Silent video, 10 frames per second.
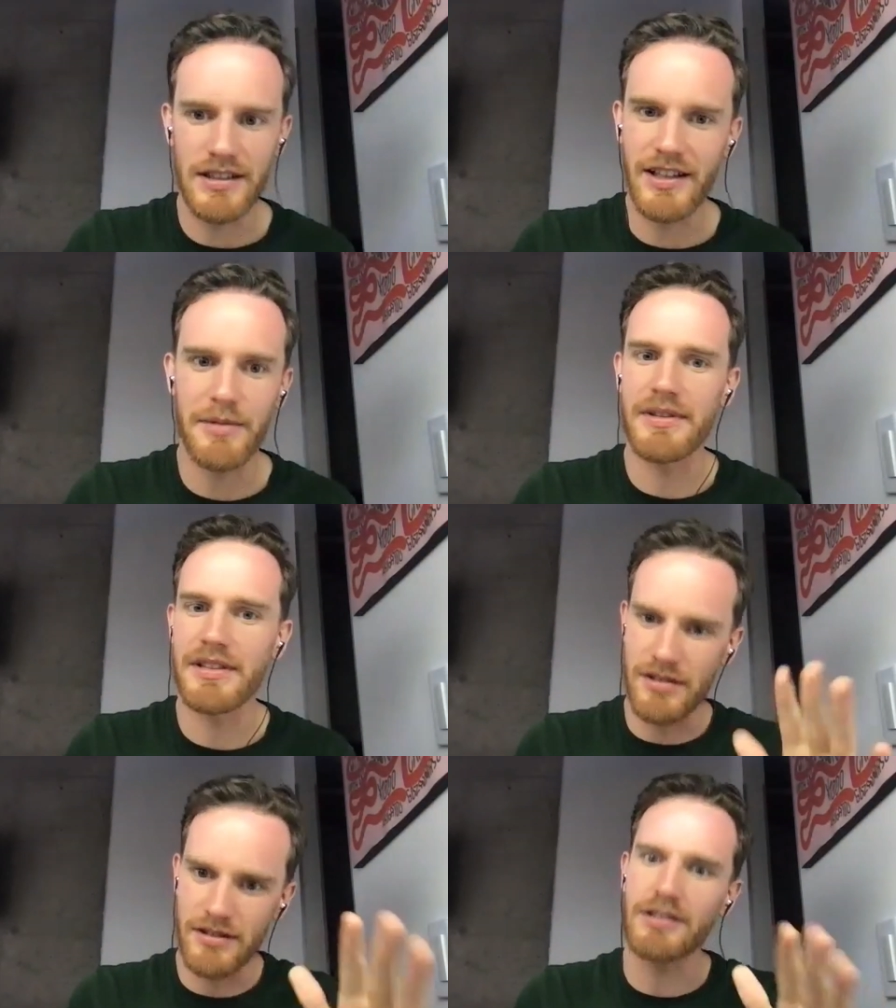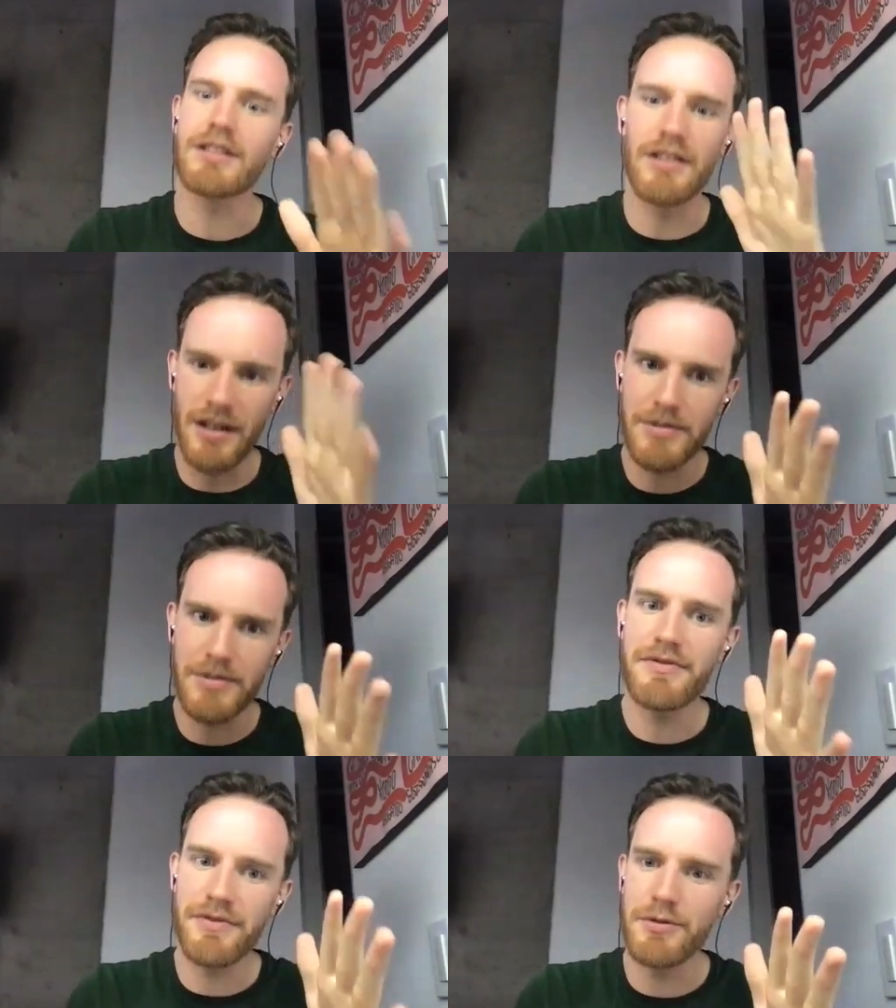Colombians, look,
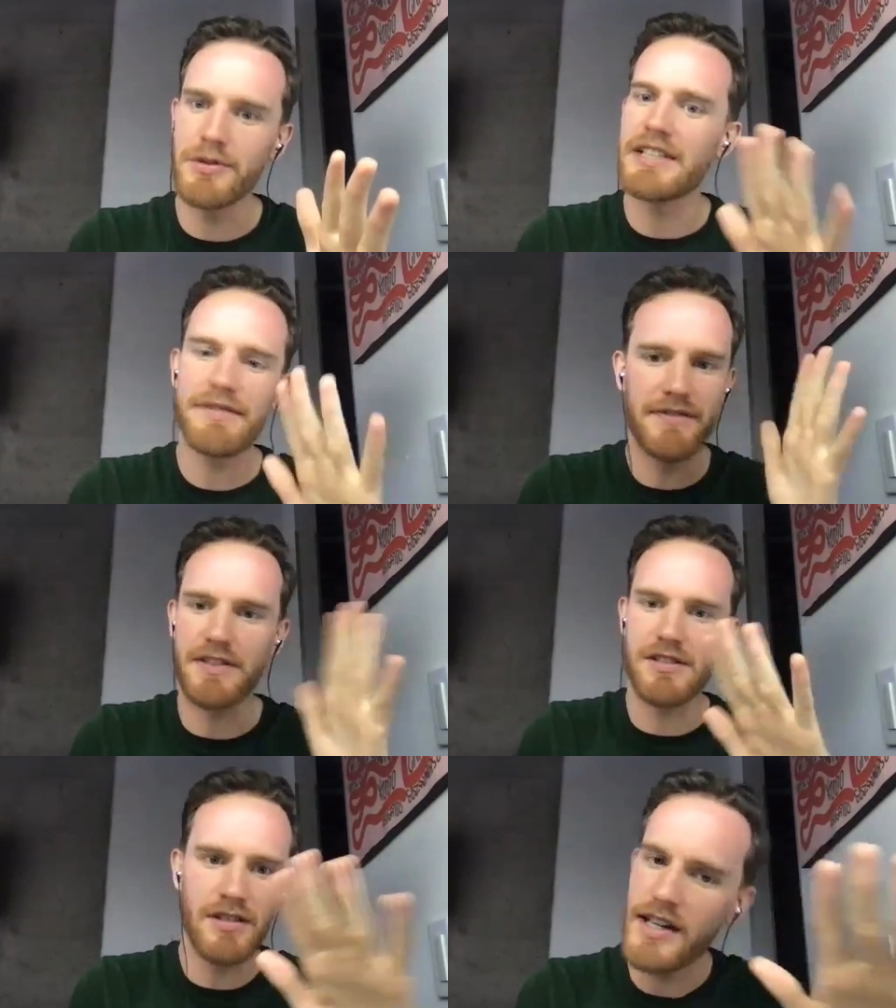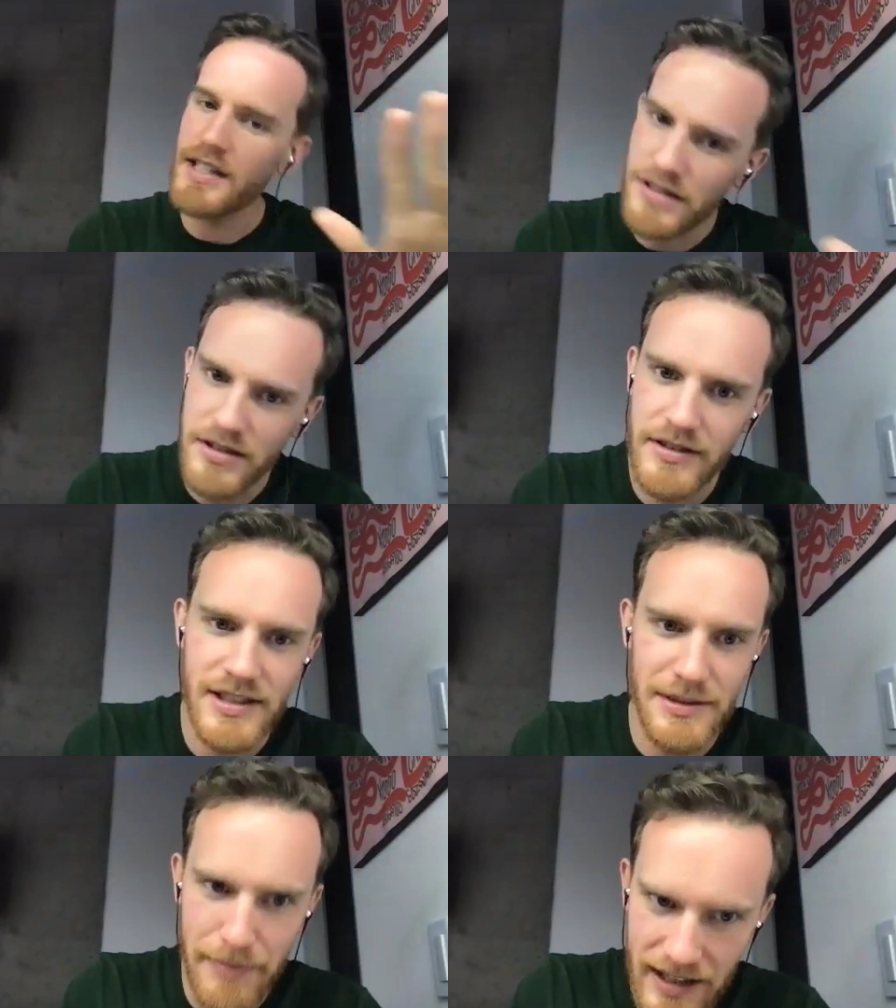Colombian food, even if it's not as good
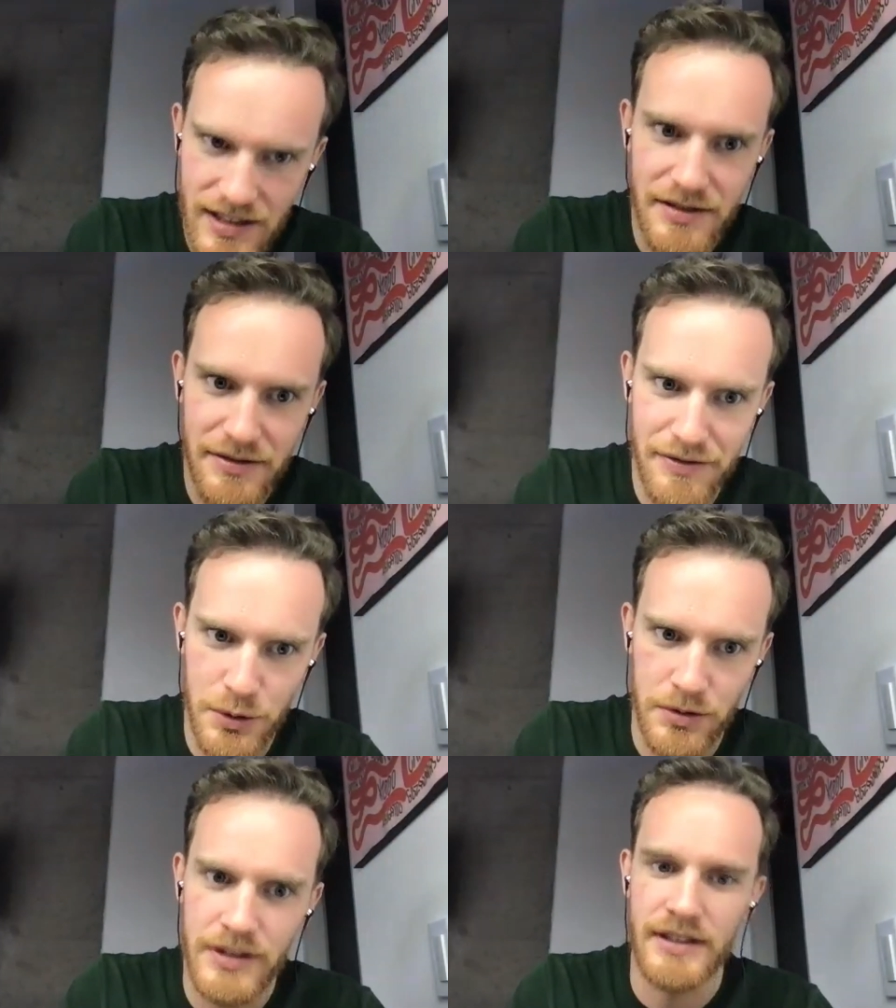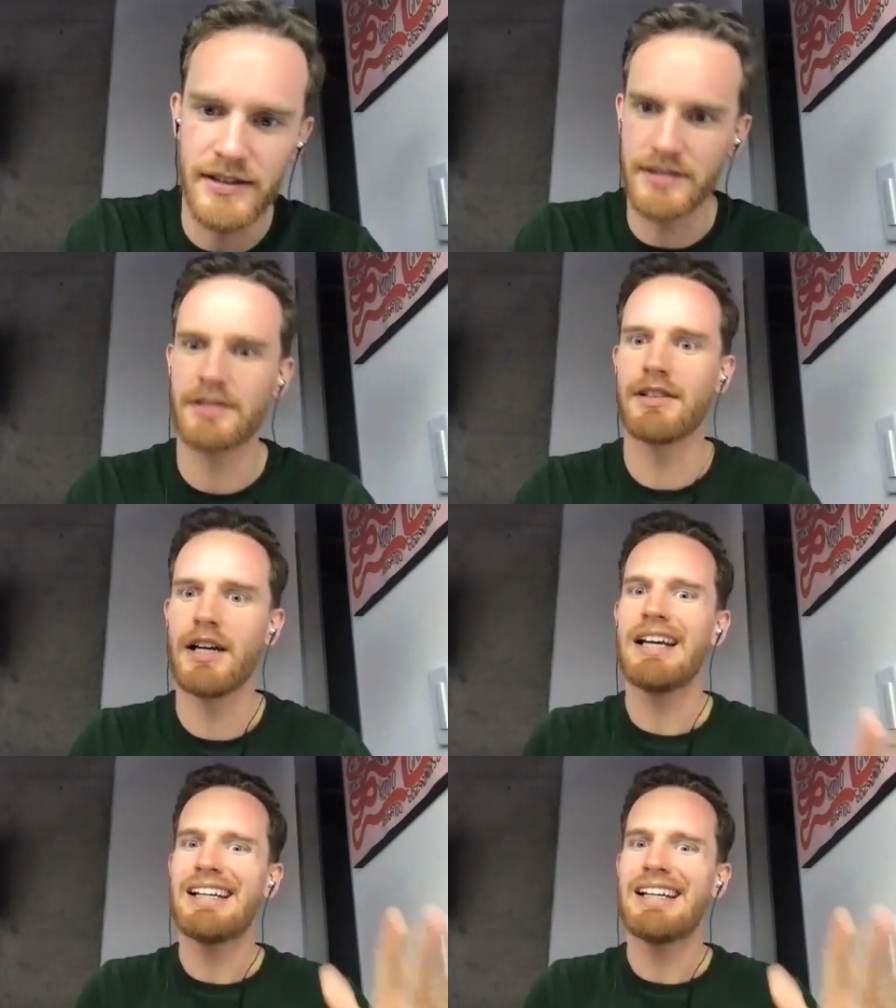as Mexican food, is